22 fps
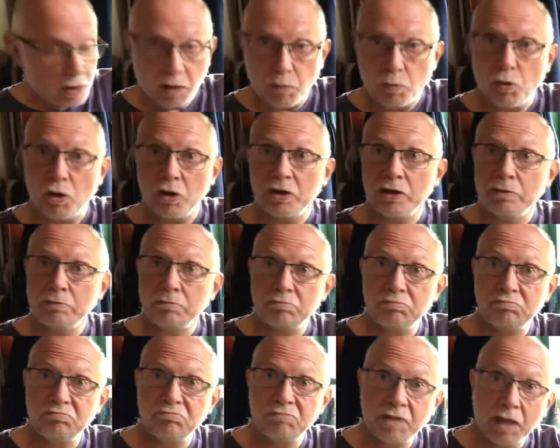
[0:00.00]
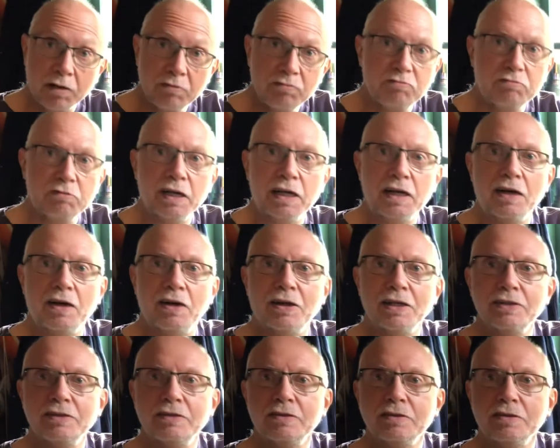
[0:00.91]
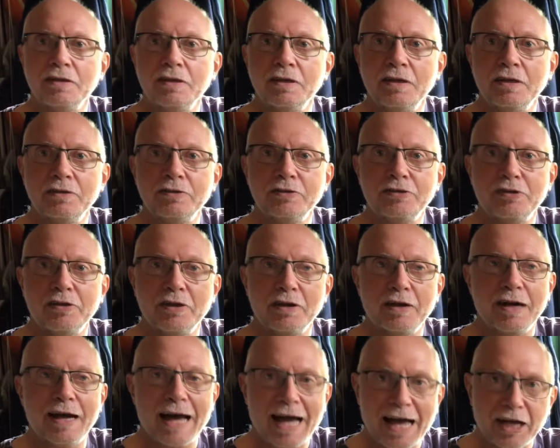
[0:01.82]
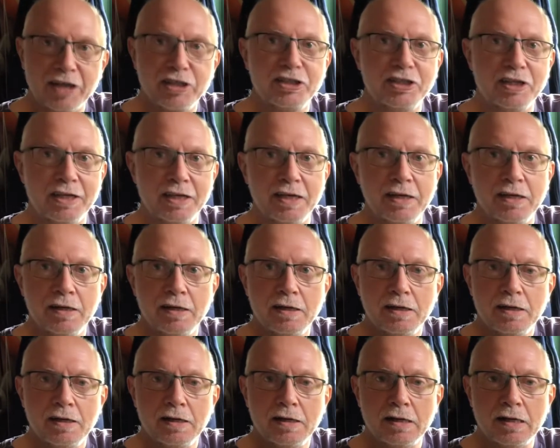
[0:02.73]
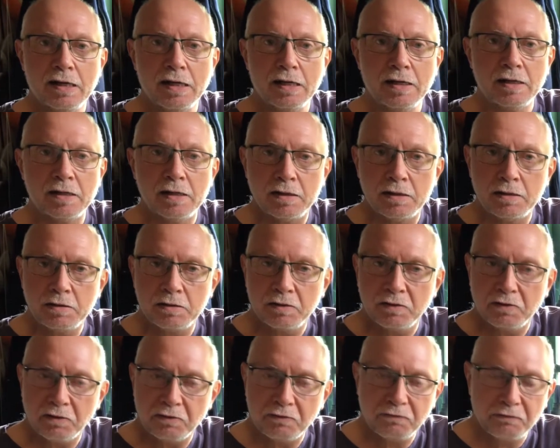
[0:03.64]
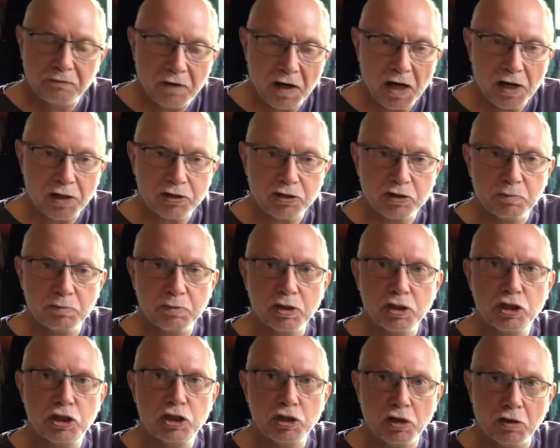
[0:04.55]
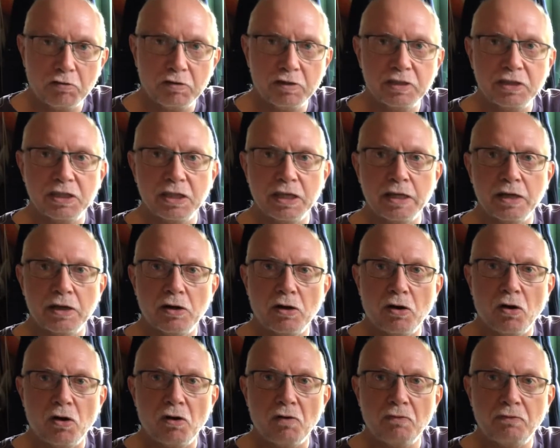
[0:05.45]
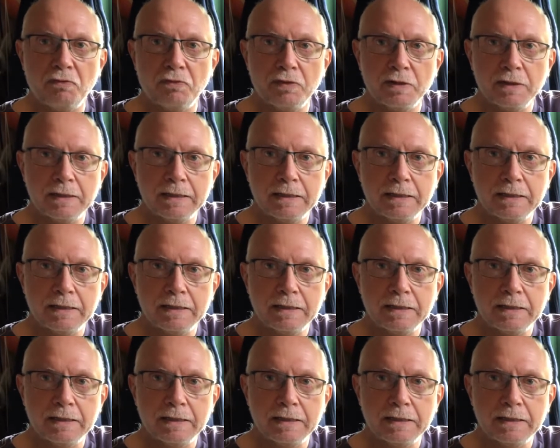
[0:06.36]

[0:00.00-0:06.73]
what you don't realise is that actually the vast majority of